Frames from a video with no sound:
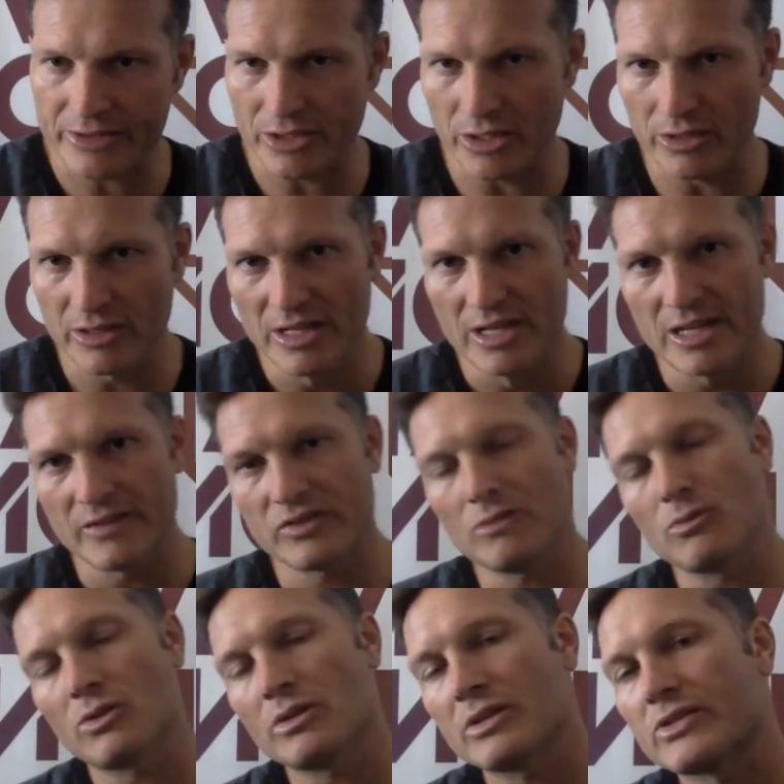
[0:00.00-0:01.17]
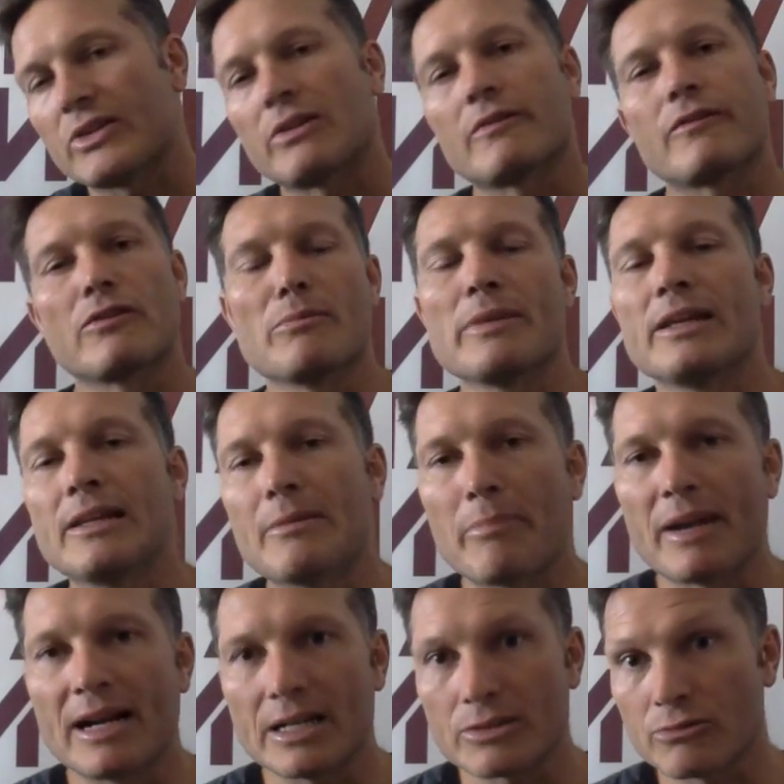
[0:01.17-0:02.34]
So if she wanted to sell it for $1 million,
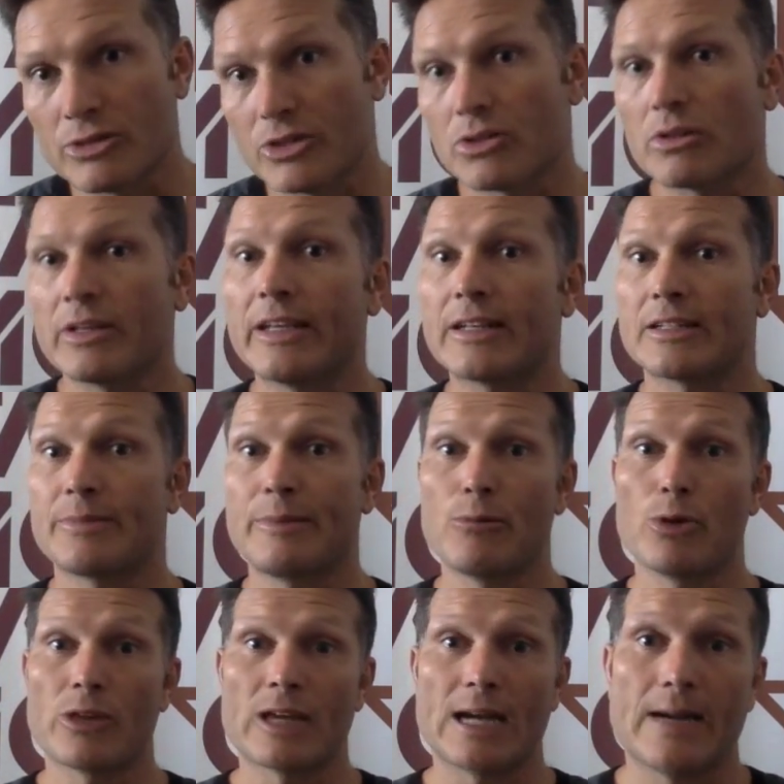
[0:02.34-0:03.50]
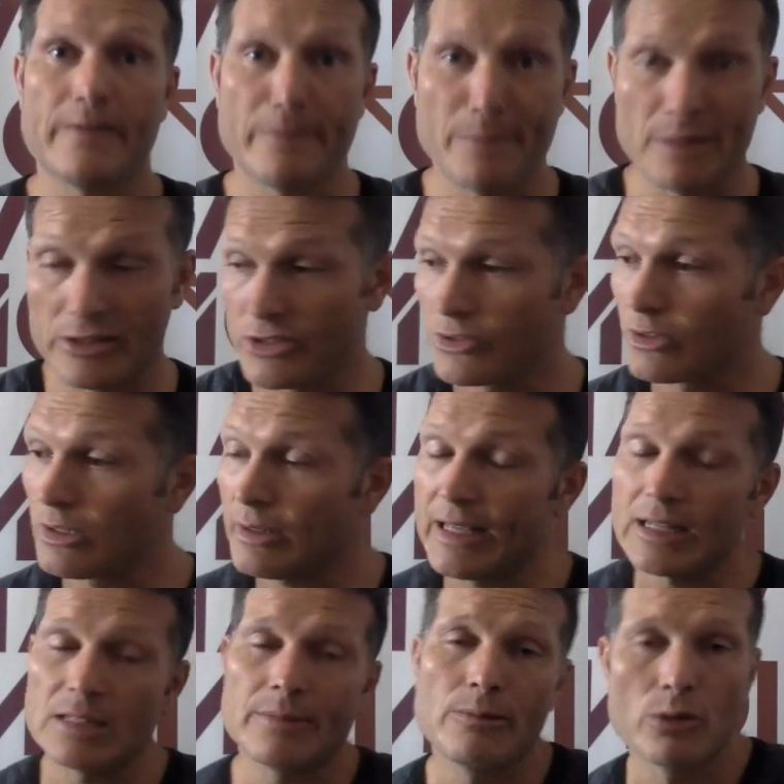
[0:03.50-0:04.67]
well, she's got to get it to be worth $500,000. She's got to
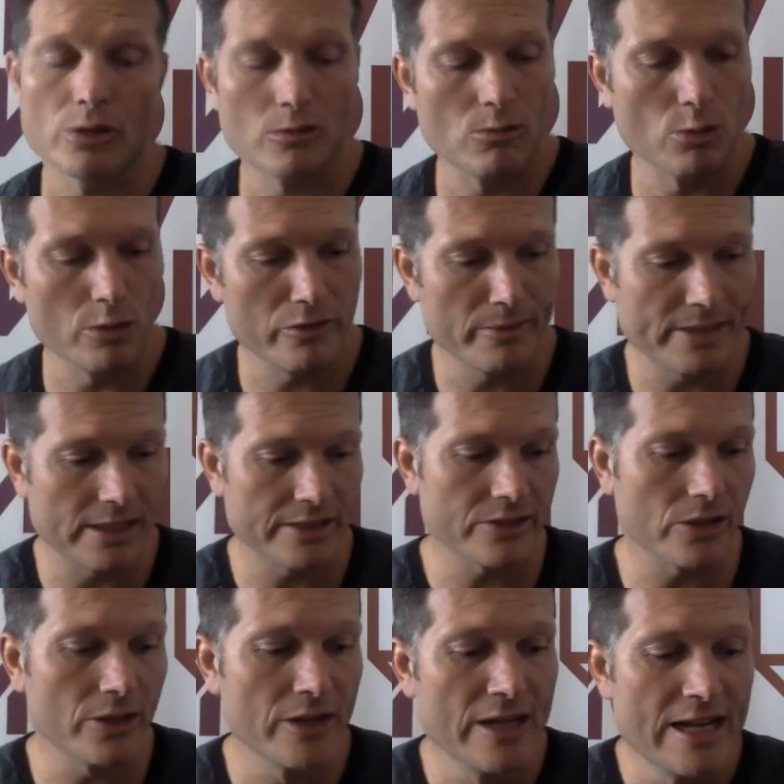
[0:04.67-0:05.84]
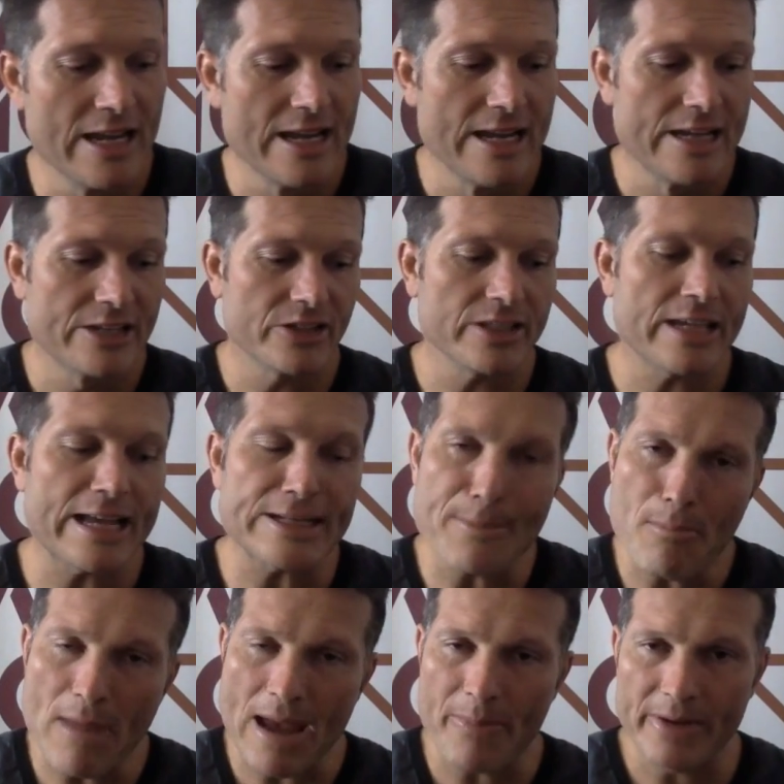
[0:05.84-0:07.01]
get it to be worth $250,000. So she had to
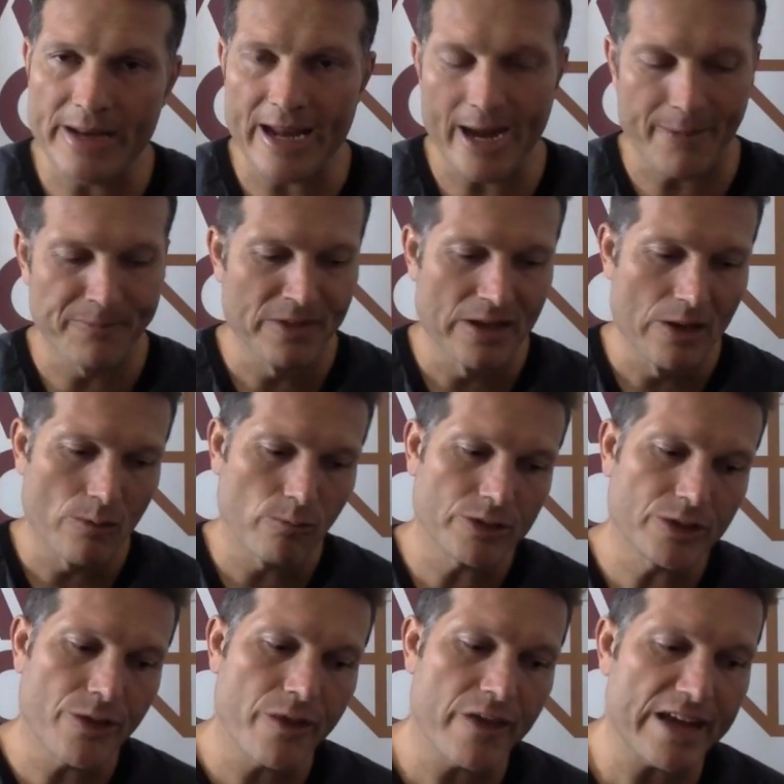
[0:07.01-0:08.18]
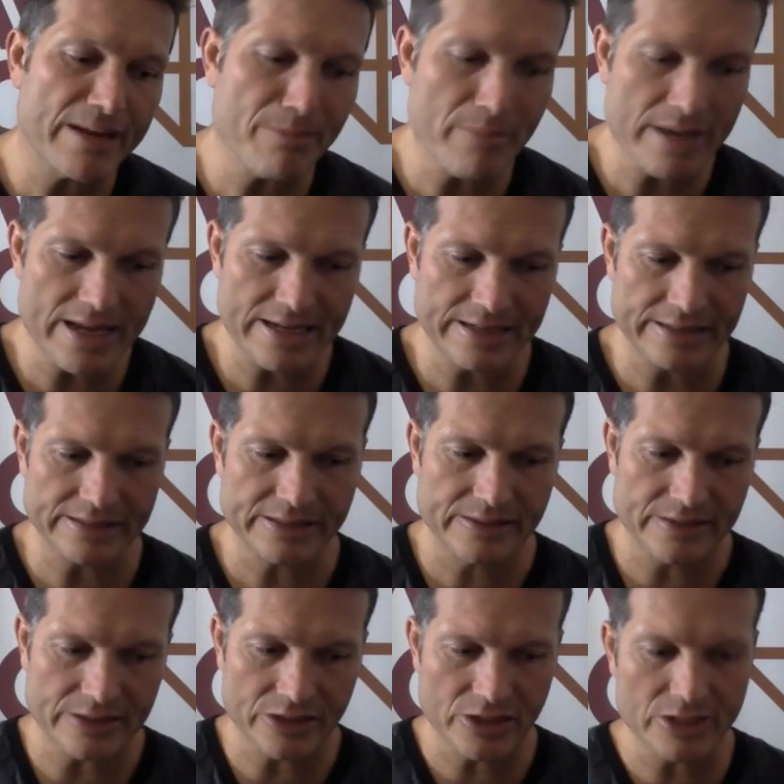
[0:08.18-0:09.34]
map it out, which then means
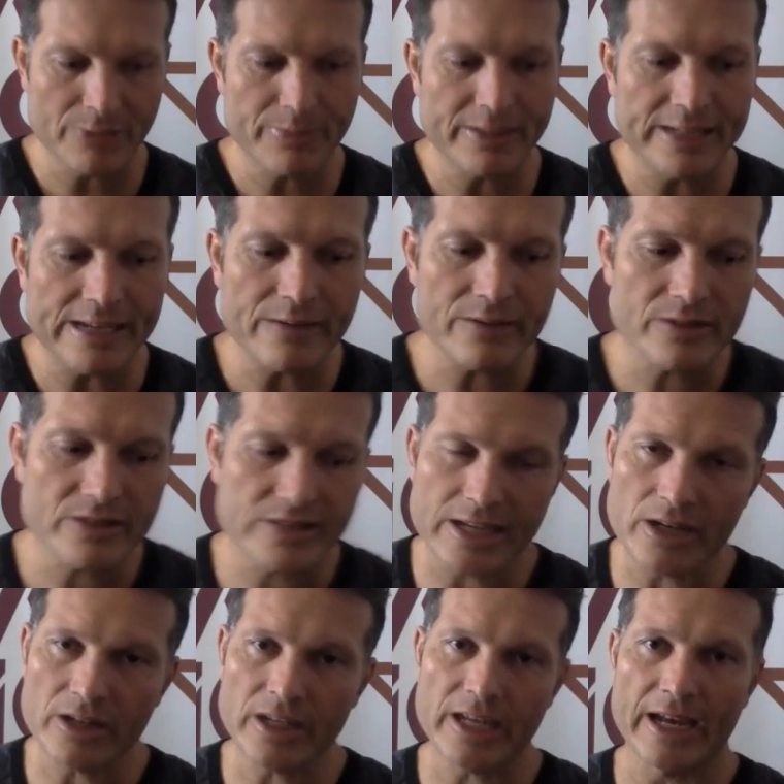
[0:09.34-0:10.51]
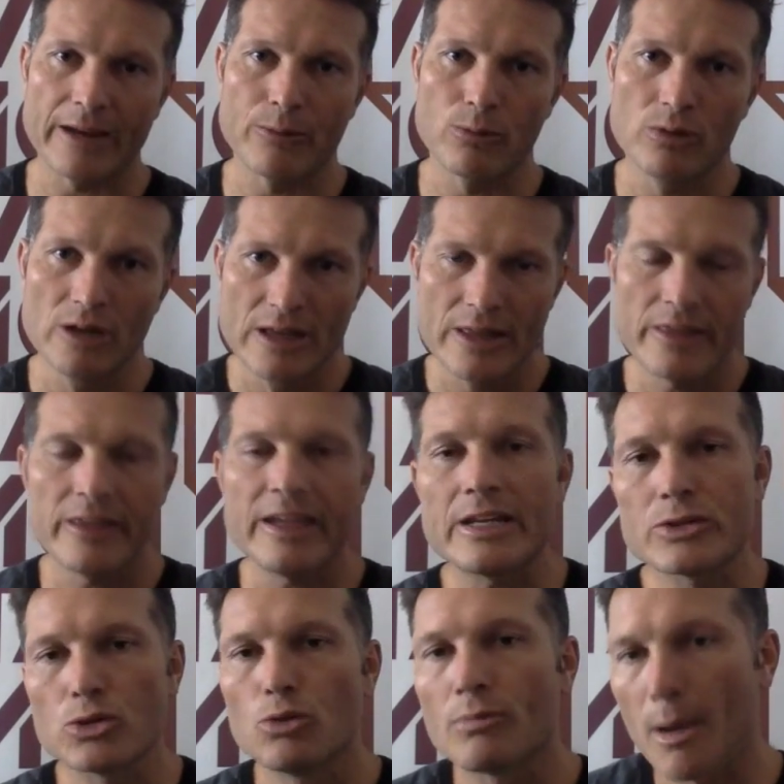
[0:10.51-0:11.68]
that she's been able to say, okay, well,
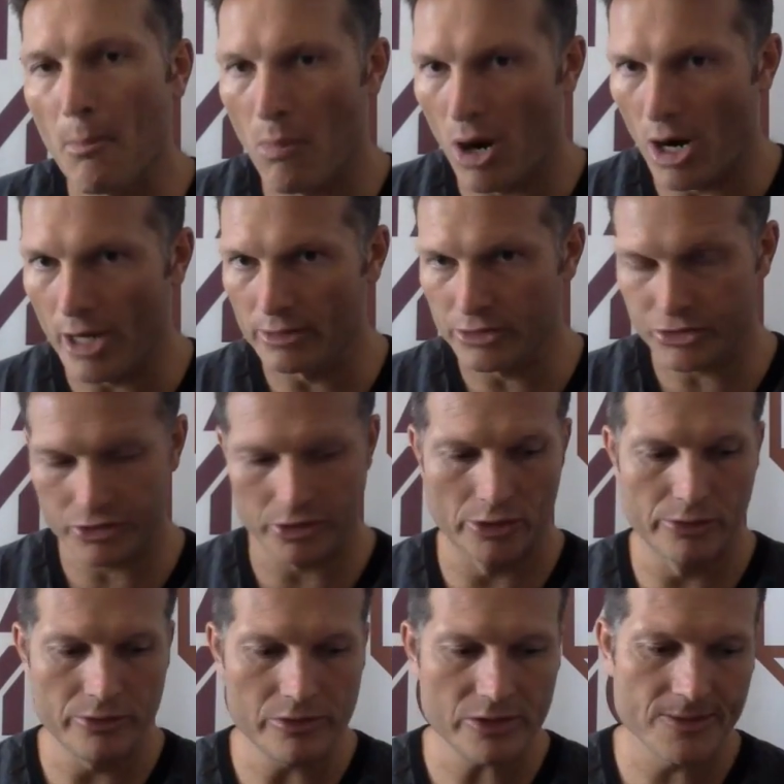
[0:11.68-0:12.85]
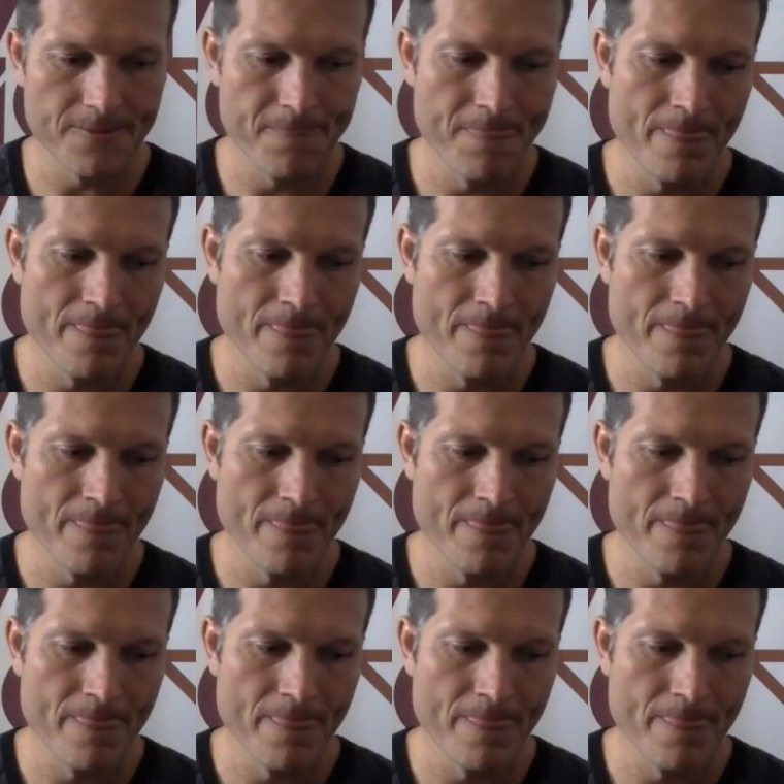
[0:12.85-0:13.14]
there's all my milestones.